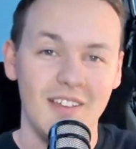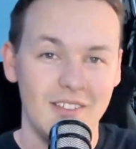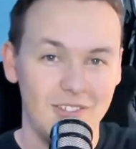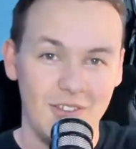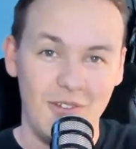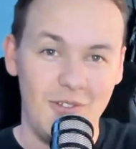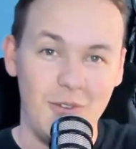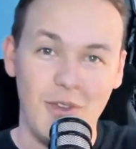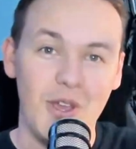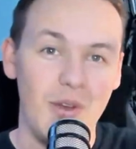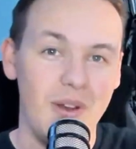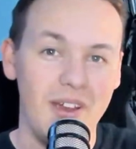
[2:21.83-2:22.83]
So you
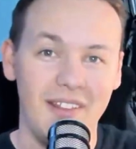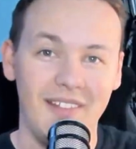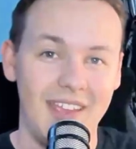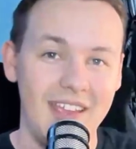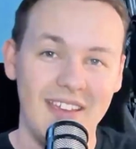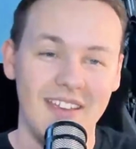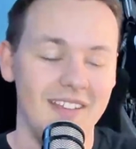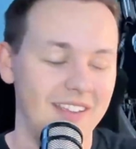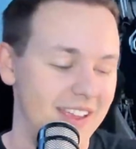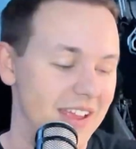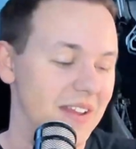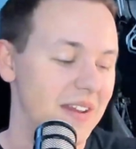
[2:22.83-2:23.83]
can go ahead and take it.
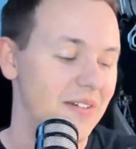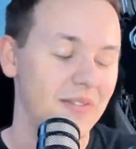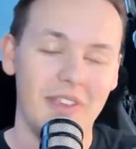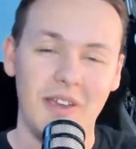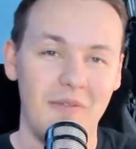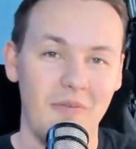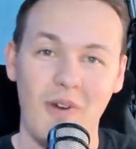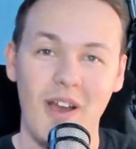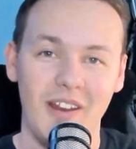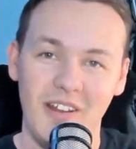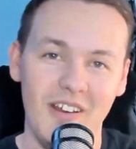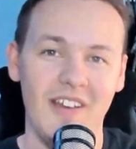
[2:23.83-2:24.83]
And I was like,
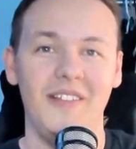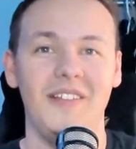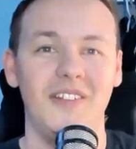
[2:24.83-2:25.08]
why not?